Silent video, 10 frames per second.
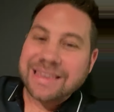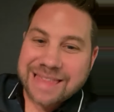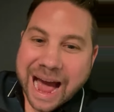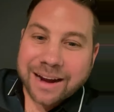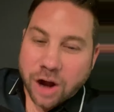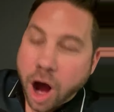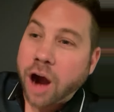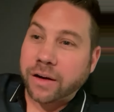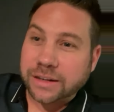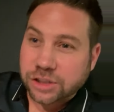That
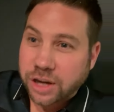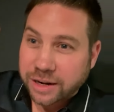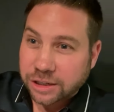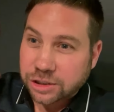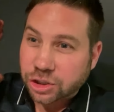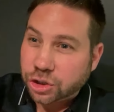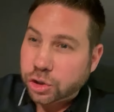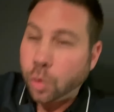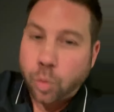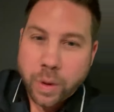car is gonna
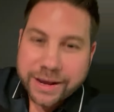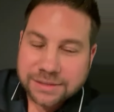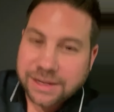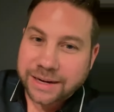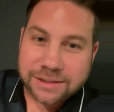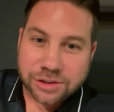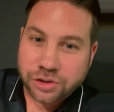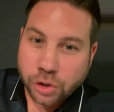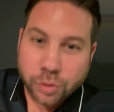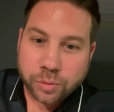shoot. It's gonna
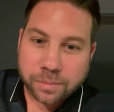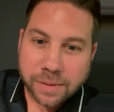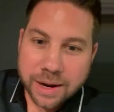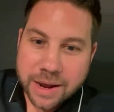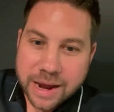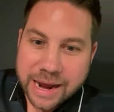zoom.